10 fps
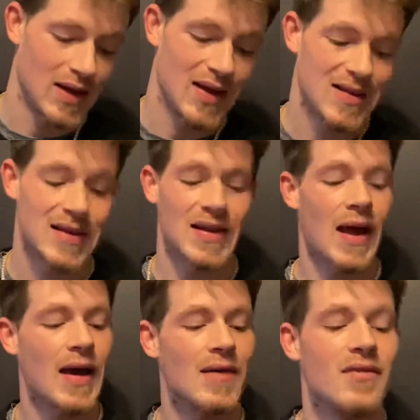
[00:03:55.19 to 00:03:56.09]
The
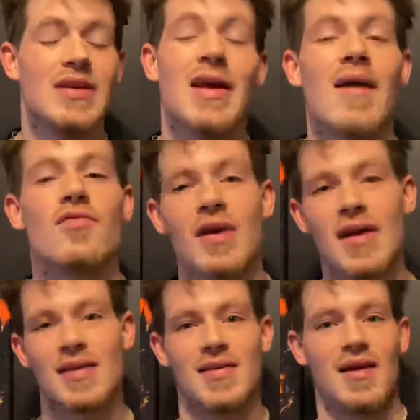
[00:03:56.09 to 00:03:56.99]
live and
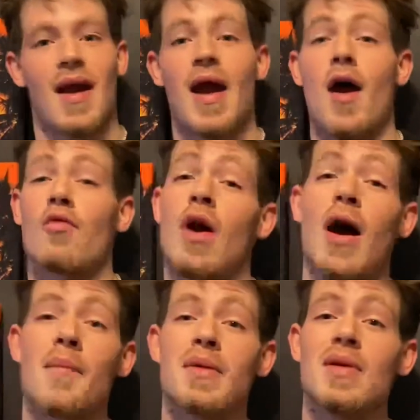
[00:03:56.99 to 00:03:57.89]
direct at
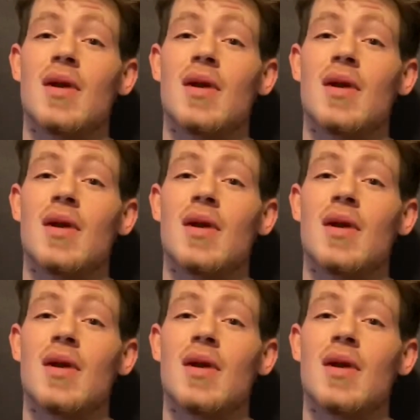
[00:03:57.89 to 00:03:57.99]
Robin.